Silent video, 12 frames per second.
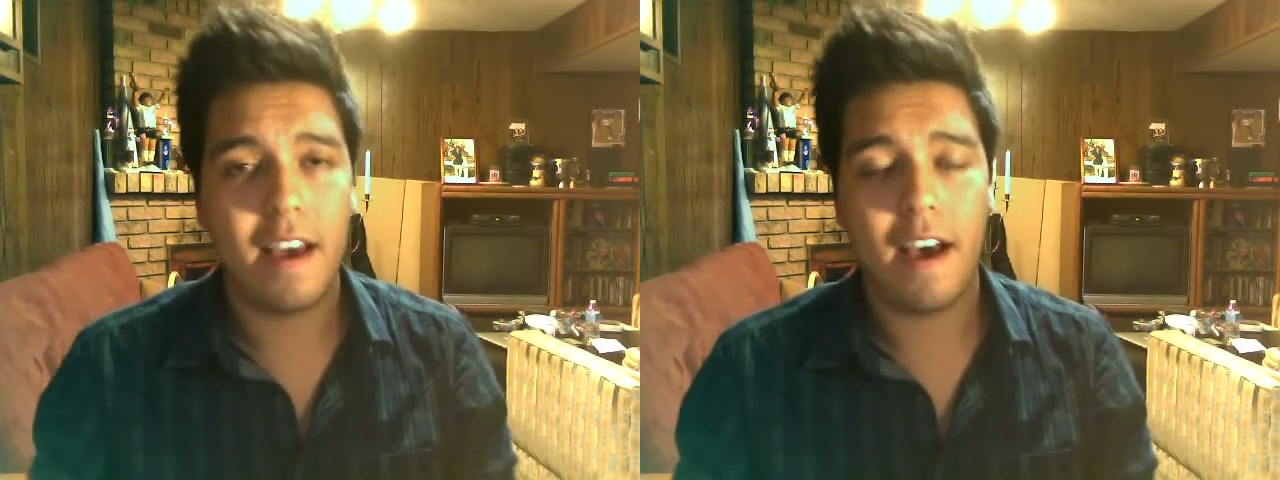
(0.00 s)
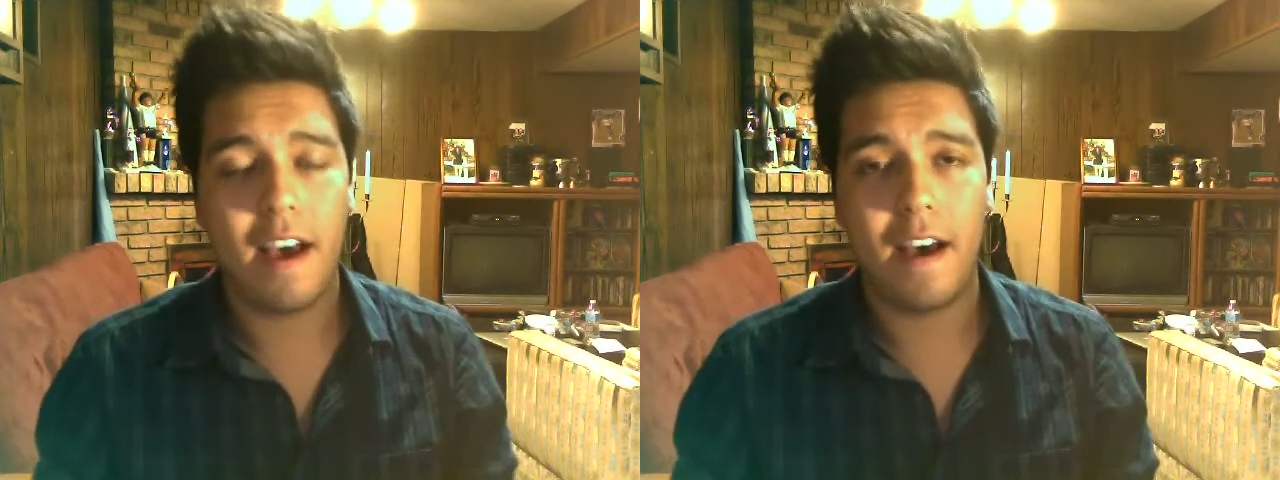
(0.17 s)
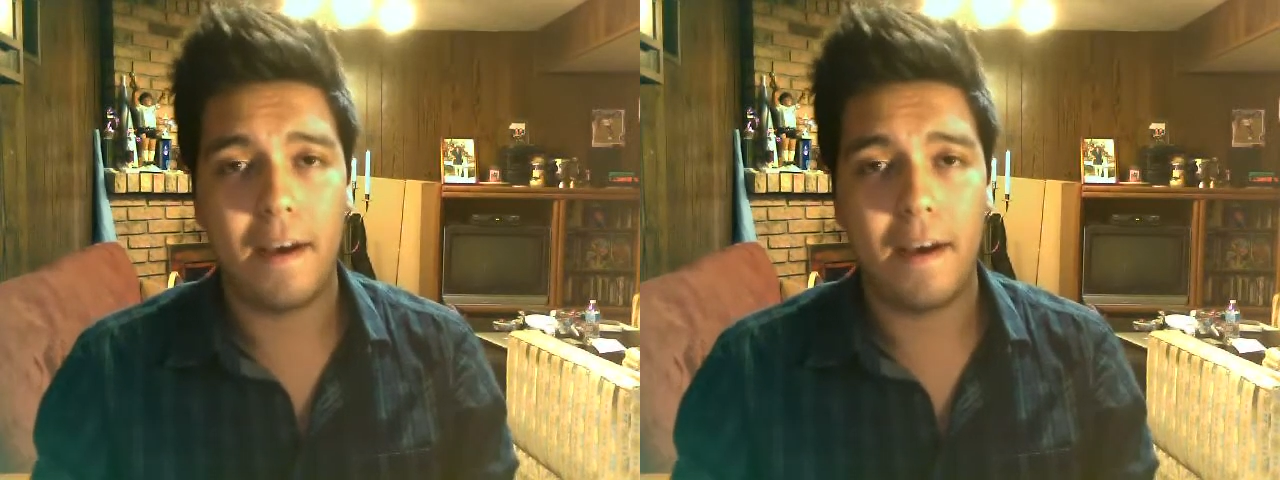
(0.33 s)

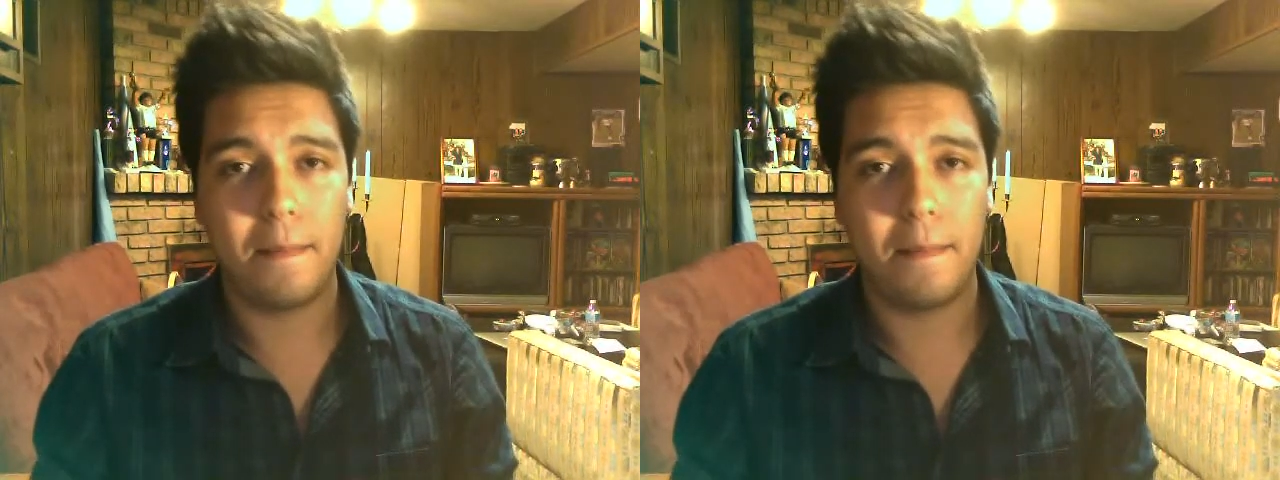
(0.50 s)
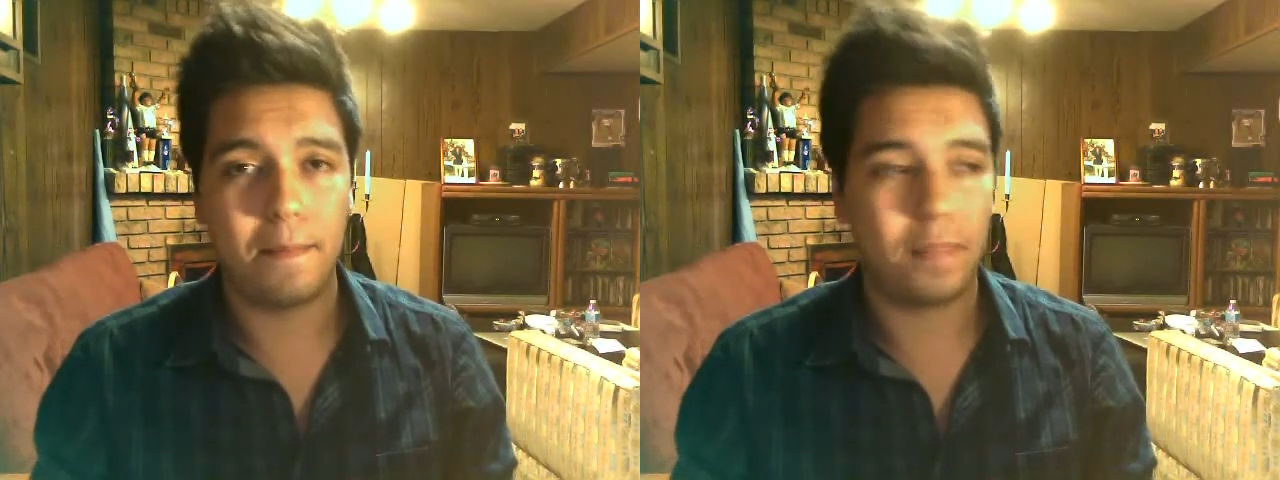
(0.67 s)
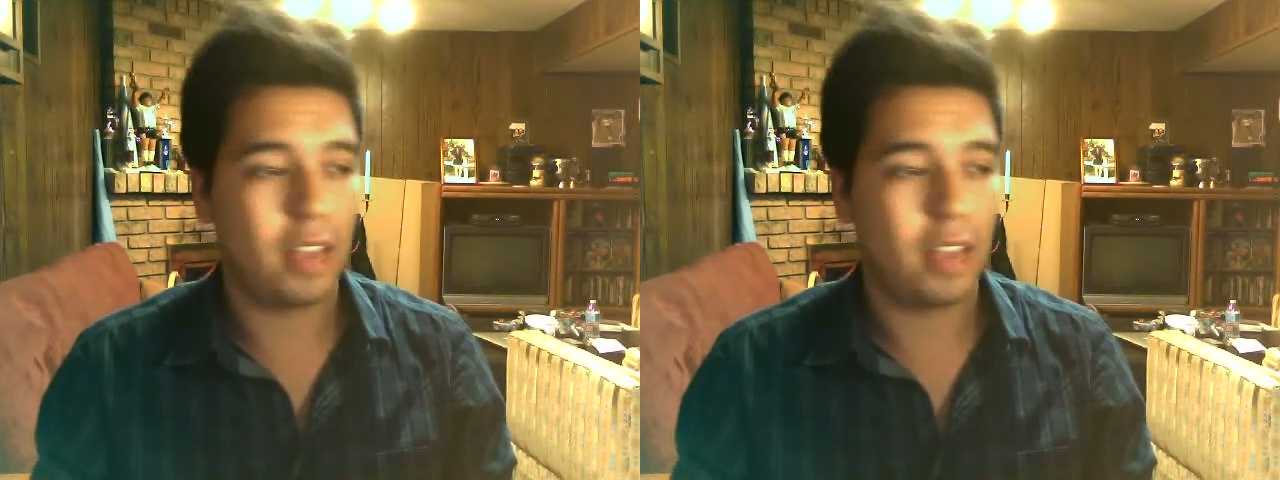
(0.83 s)

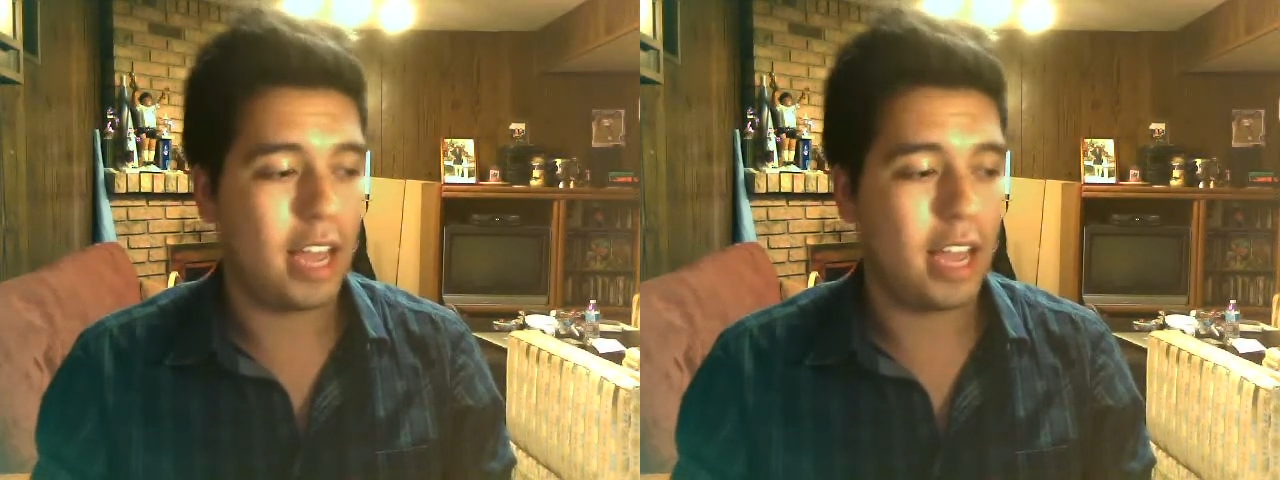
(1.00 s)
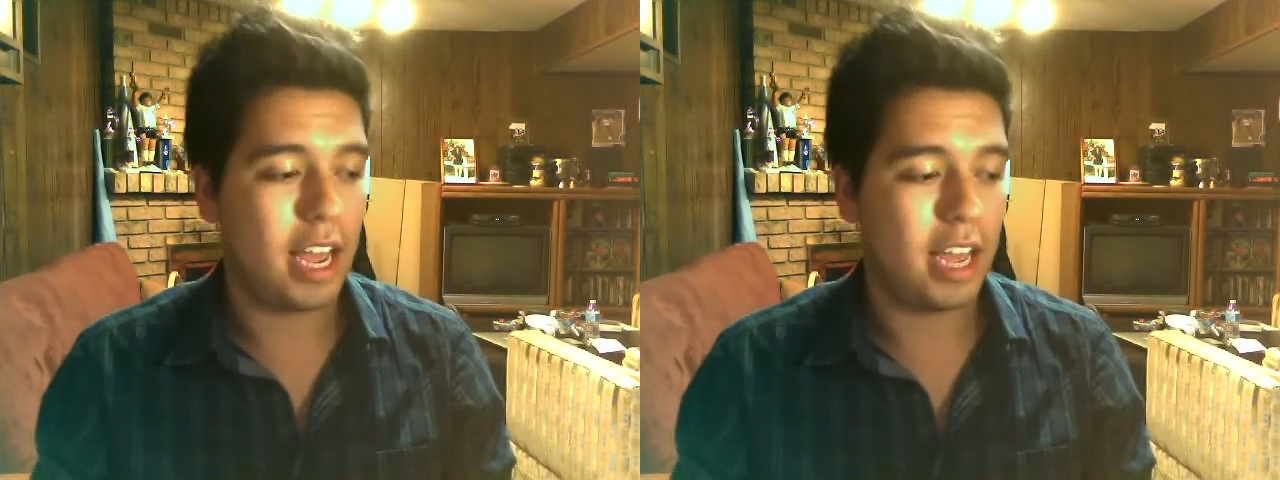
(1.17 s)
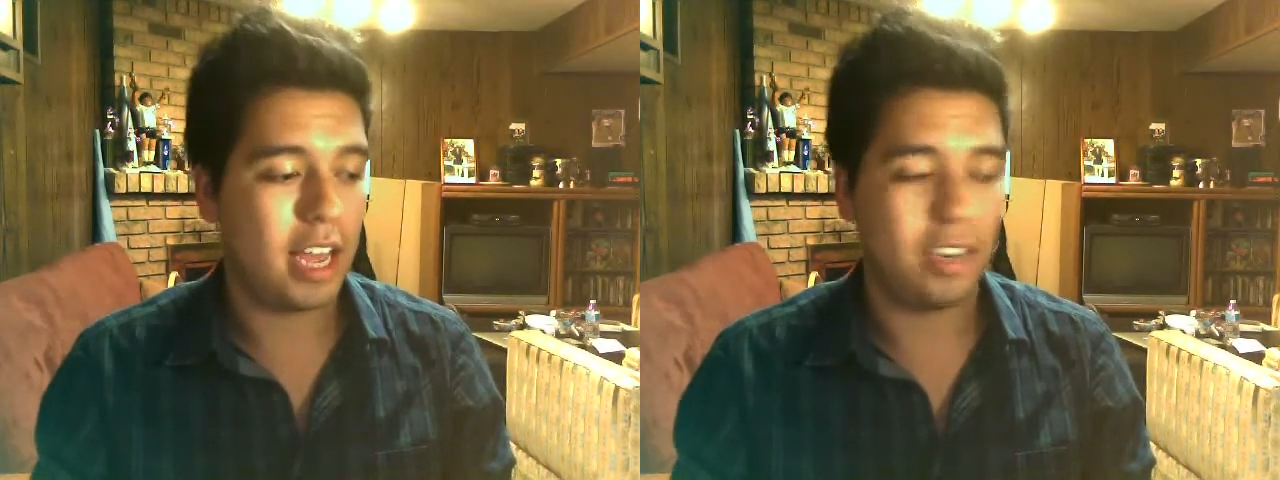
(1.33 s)
And
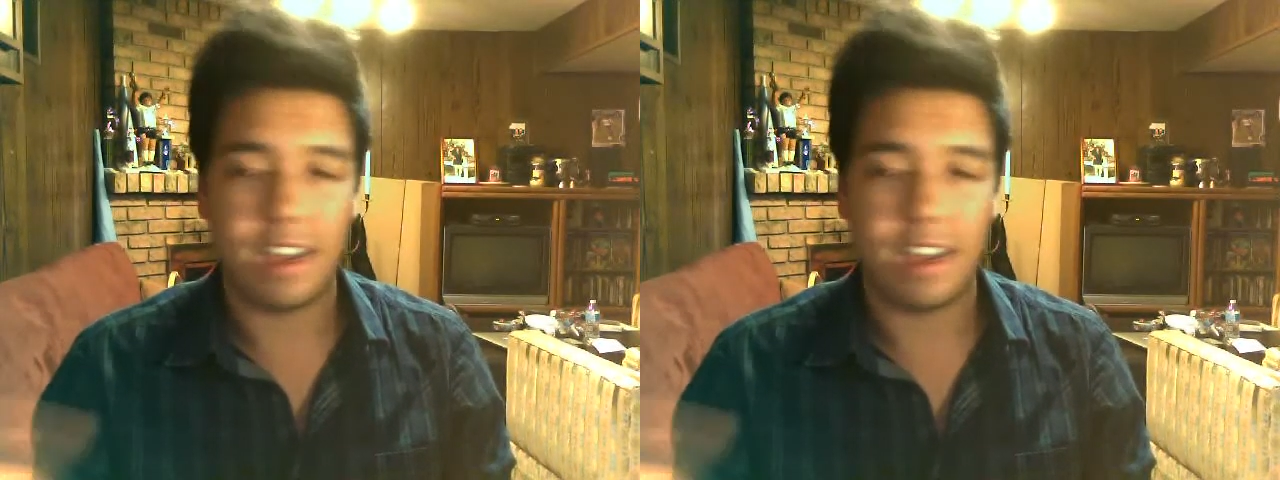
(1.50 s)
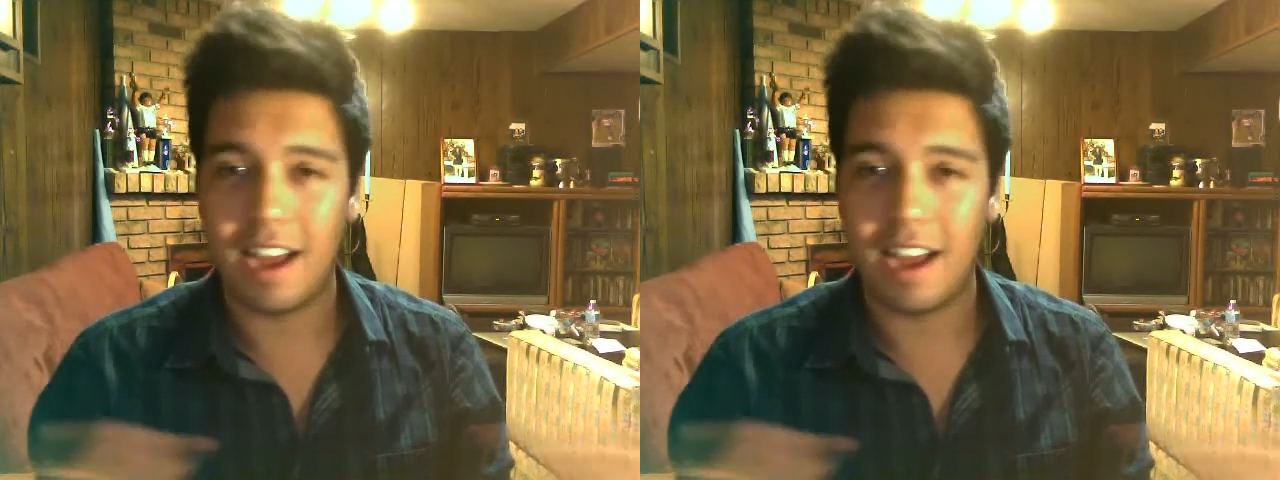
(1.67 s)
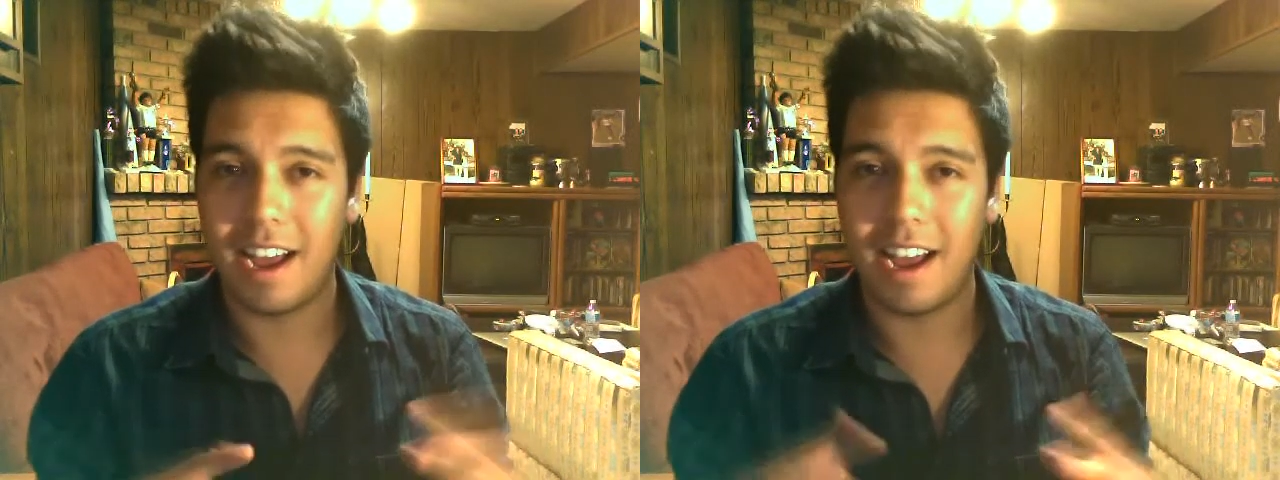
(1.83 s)

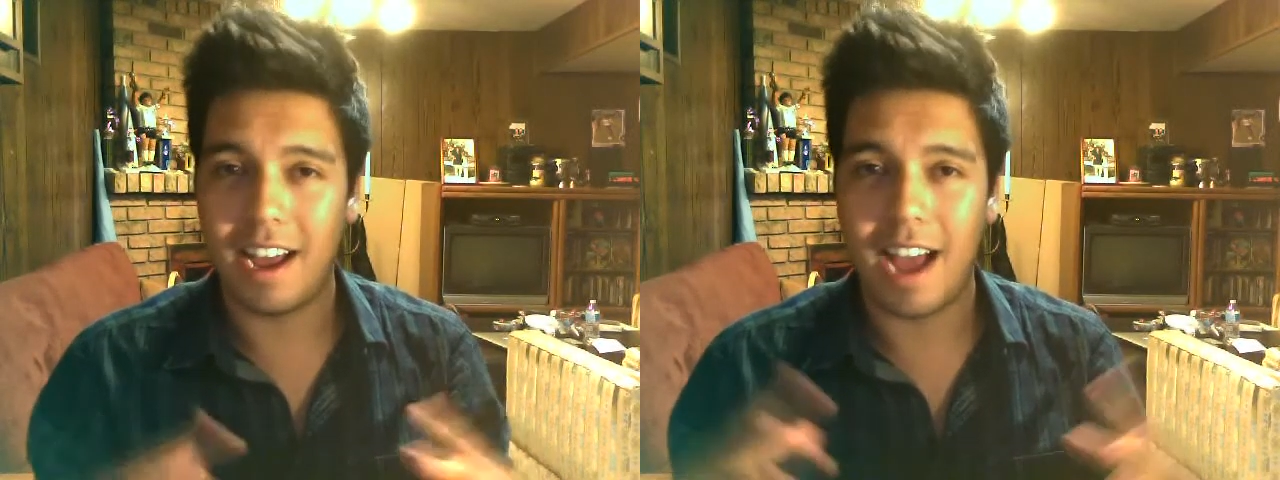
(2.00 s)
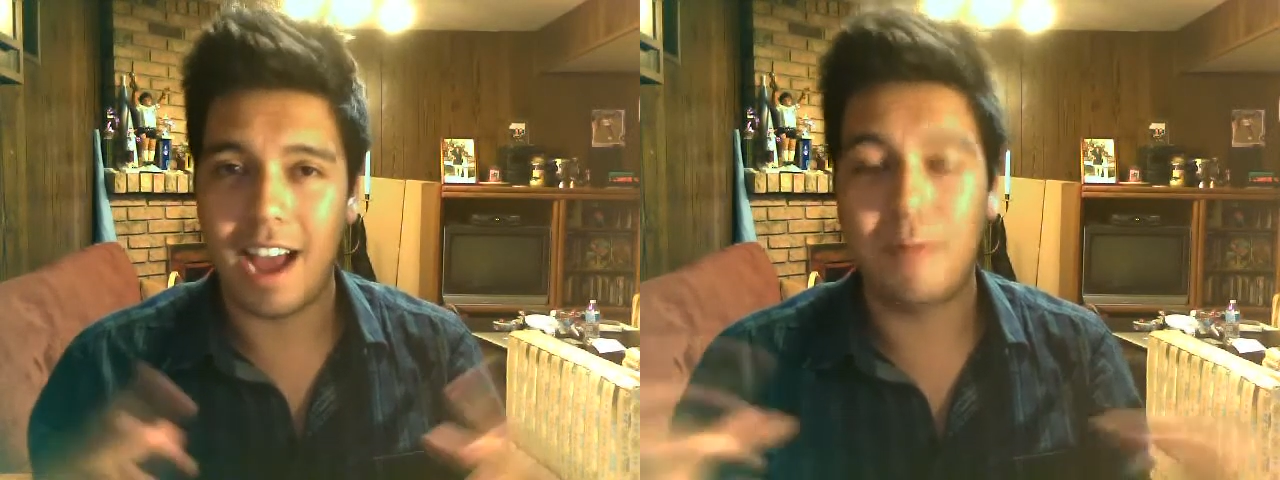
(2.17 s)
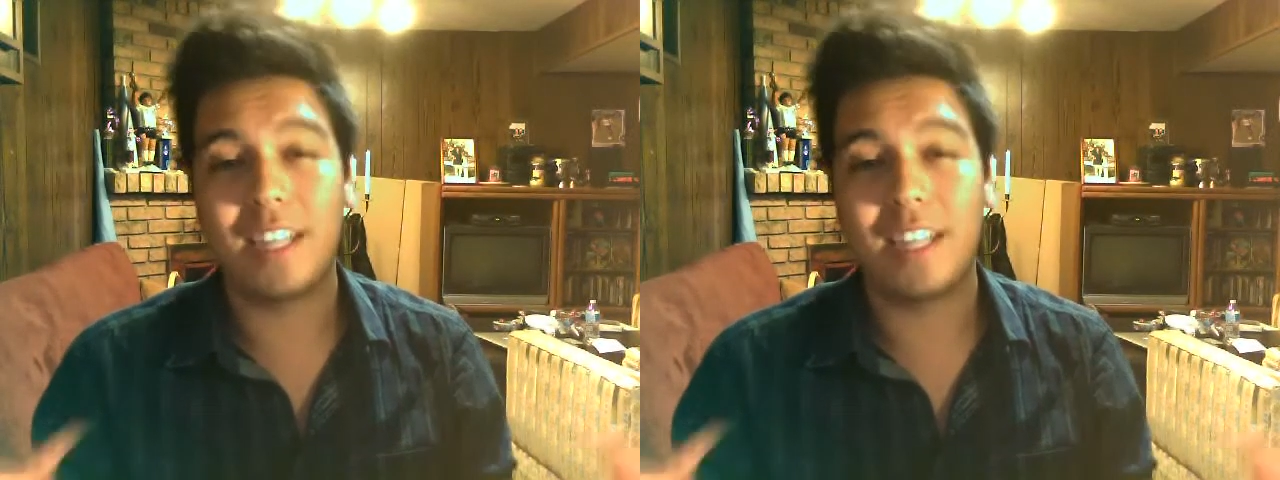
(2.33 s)
I'm